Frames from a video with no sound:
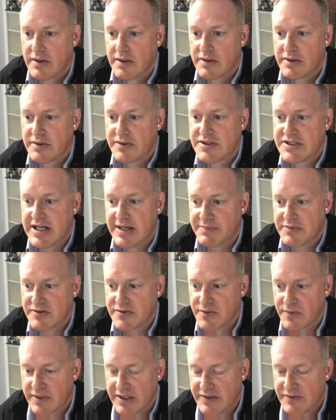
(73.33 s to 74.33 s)
Chapter
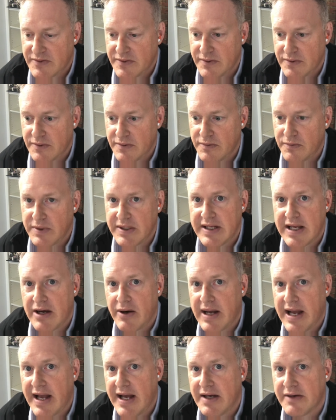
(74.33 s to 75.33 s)
22, we now
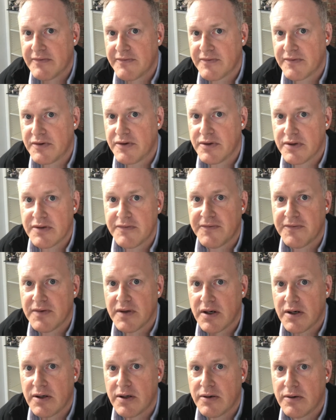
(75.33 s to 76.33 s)
have good
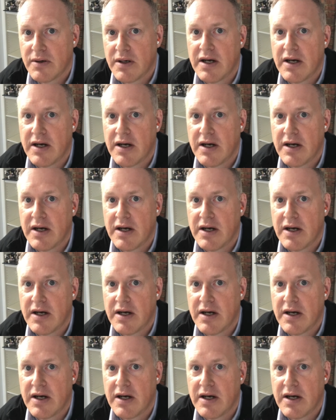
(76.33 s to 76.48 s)
flow